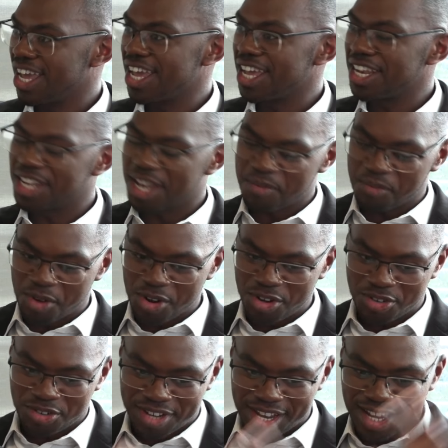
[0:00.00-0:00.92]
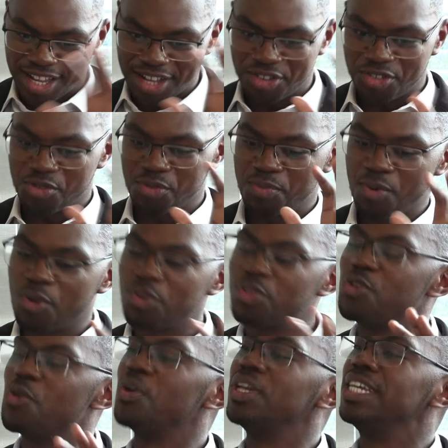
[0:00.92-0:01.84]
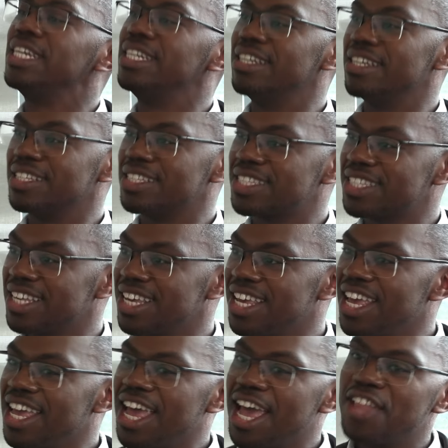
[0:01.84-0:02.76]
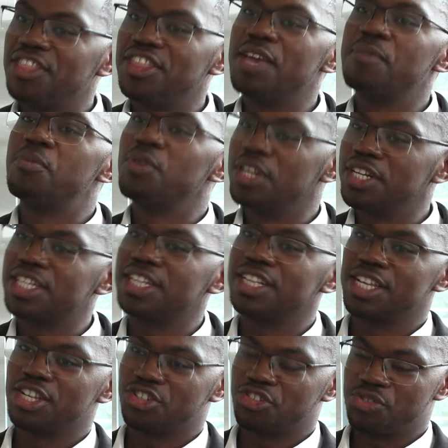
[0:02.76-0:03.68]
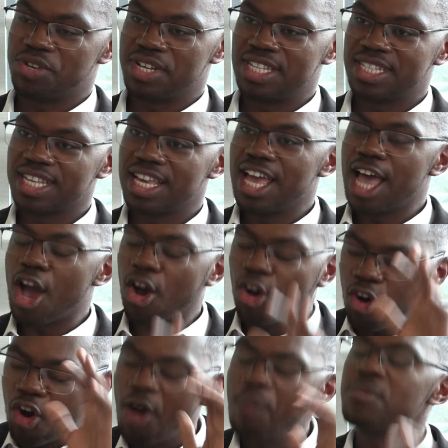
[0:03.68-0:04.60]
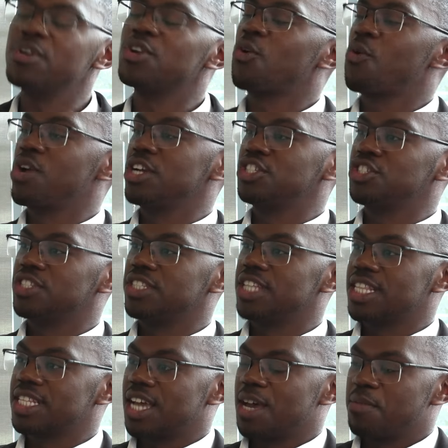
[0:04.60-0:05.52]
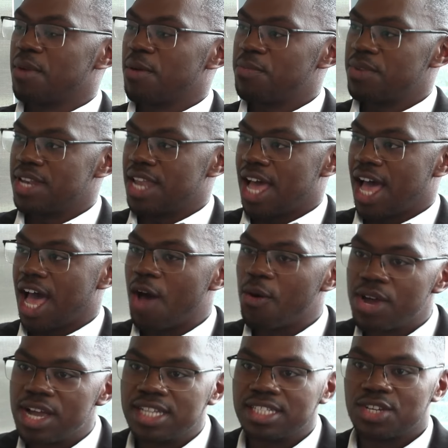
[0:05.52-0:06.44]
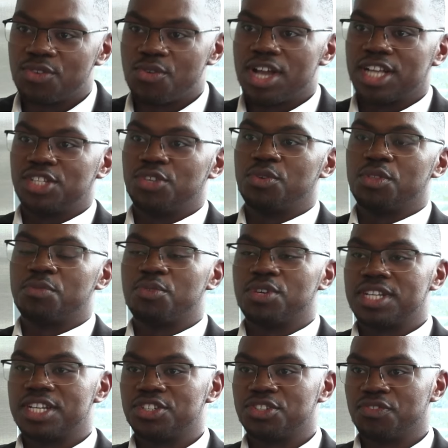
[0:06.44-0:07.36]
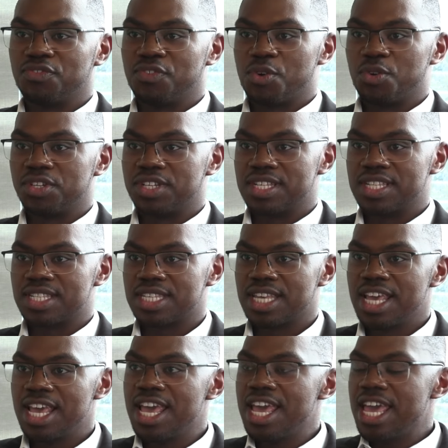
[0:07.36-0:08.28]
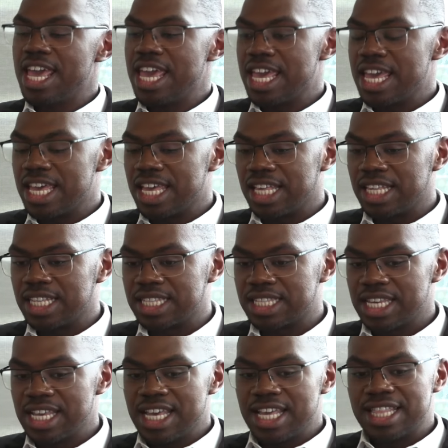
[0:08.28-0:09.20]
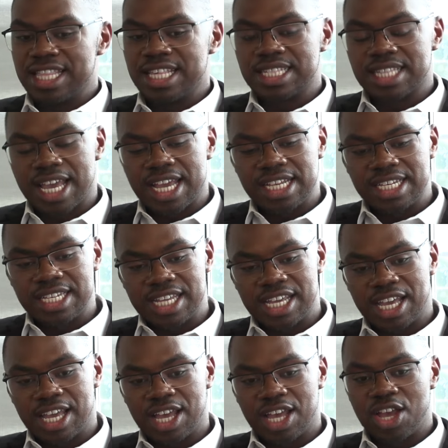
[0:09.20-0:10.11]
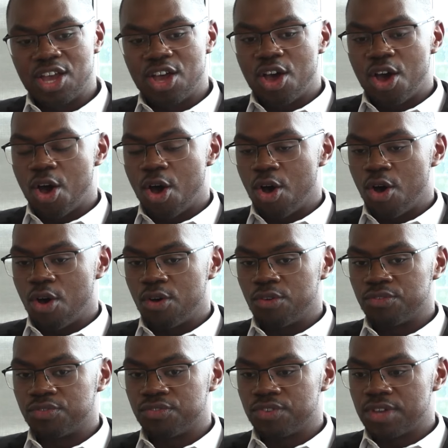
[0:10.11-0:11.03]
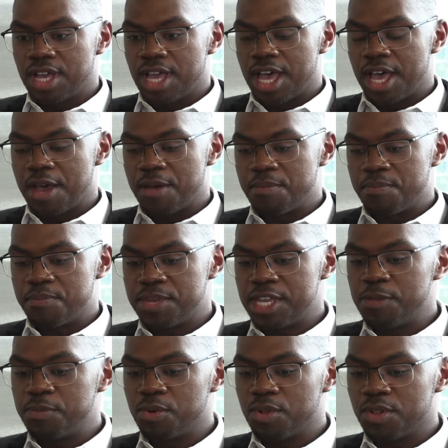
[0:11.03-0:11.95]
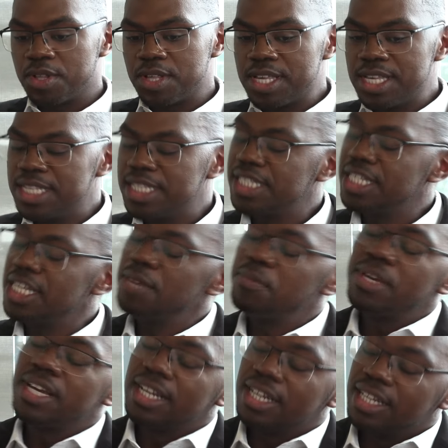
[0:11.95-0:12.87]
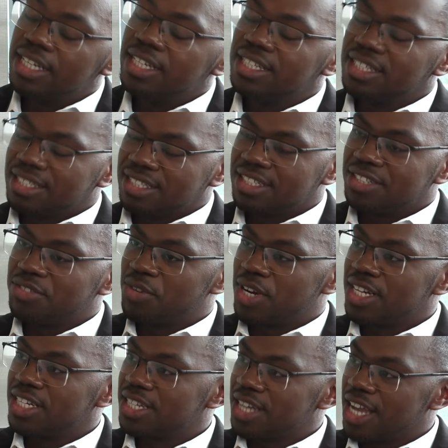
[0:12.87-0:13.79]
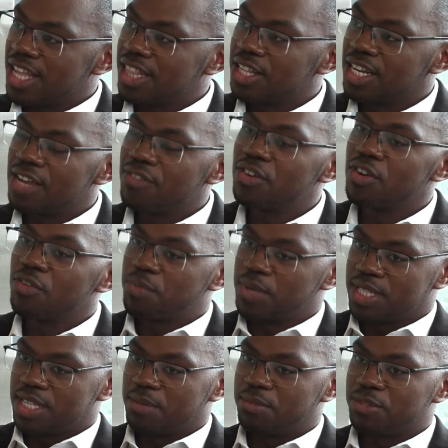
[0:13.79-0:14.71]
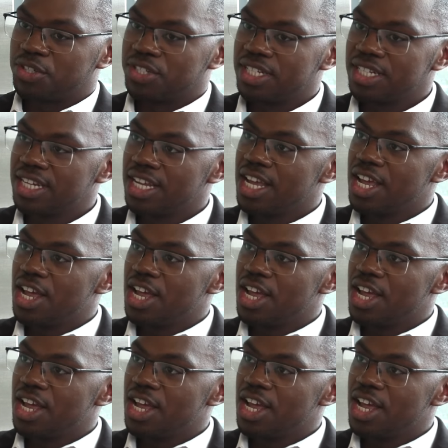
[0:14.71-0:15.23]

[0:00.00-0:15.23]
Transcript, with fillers: And I'm going to take it to both your leaders and their political histories. A common question that's come up in our interacting with potential voters is this idea of uh, people seemingly, right, at the level of perception,